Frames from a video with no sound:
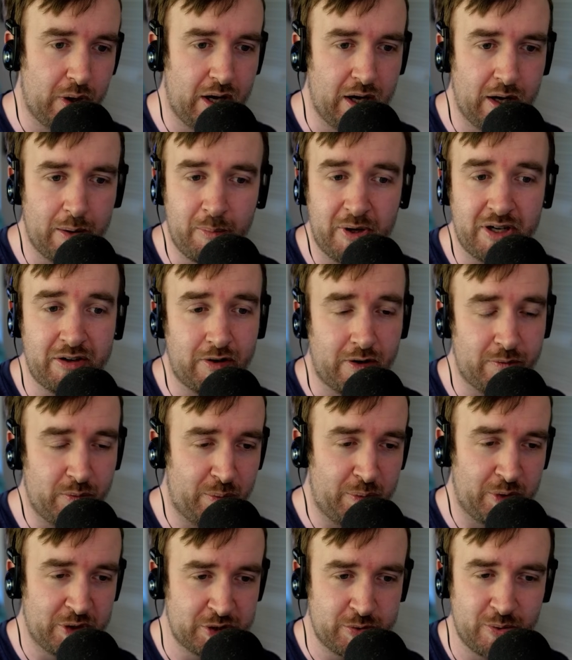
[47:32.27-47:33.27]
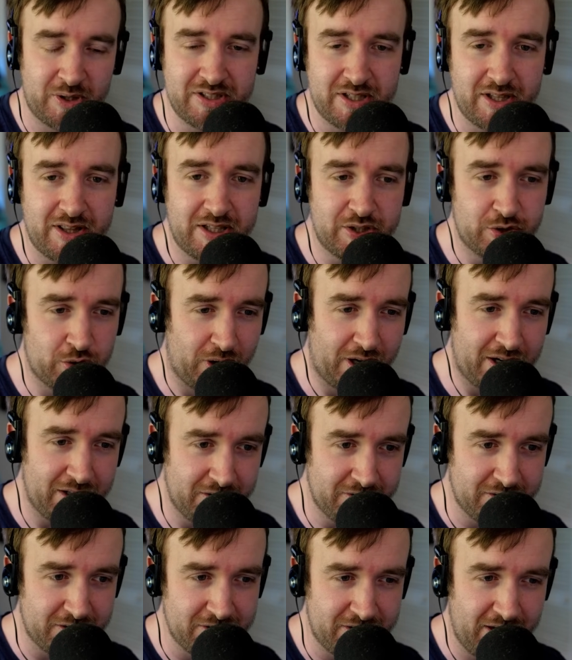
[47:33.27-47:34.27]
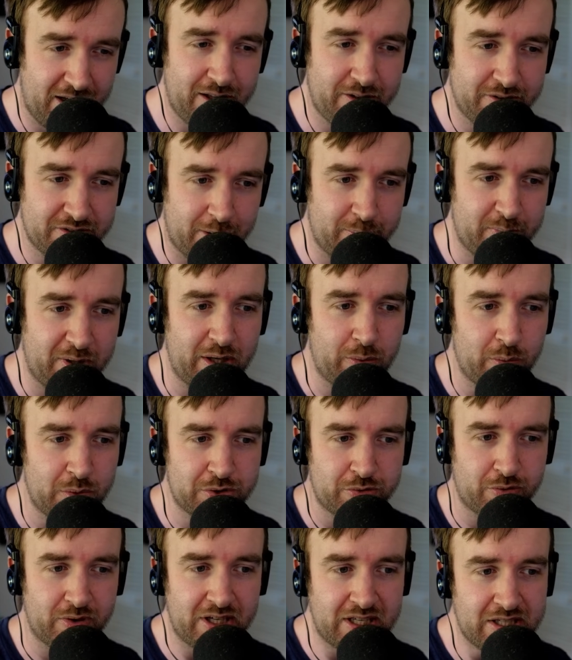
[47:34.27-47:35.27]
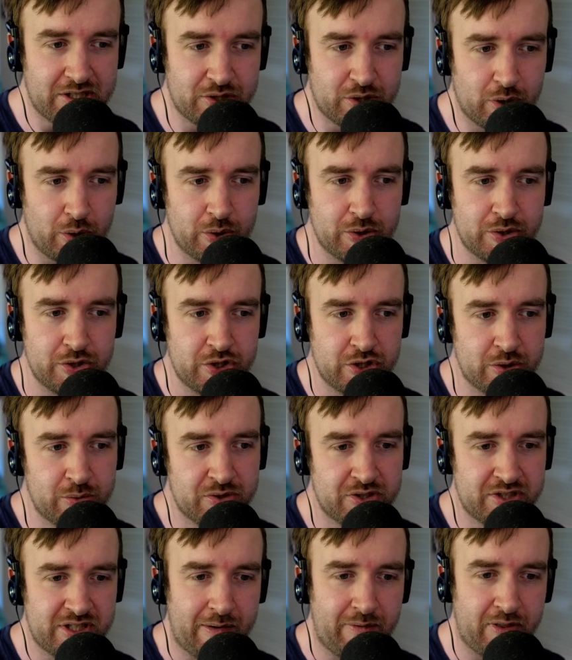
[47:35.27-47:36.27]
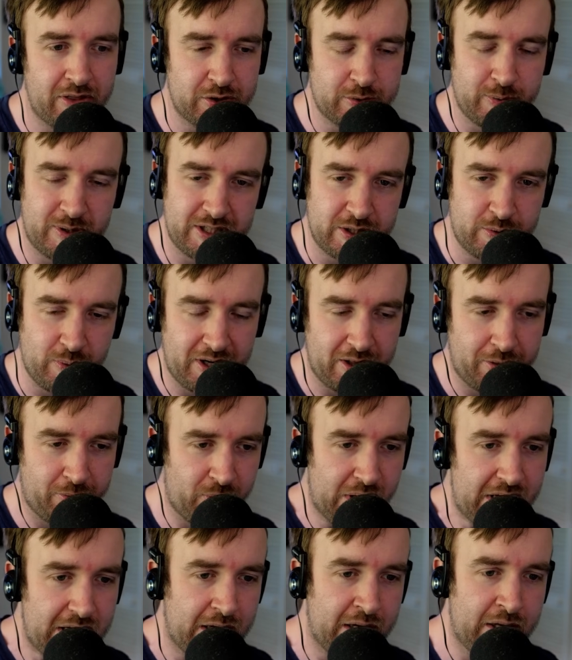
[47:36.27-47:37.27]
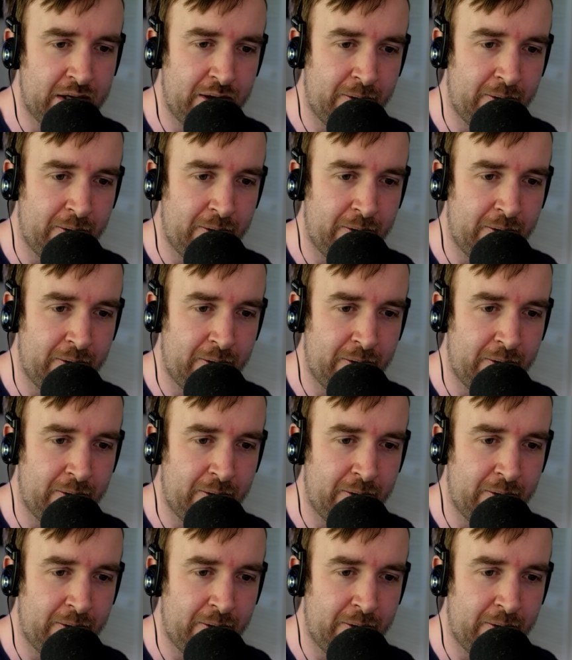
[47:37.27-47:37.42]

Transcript: Minecraft 1.20, the Trails and Tales update, was released on June 7th, 2023.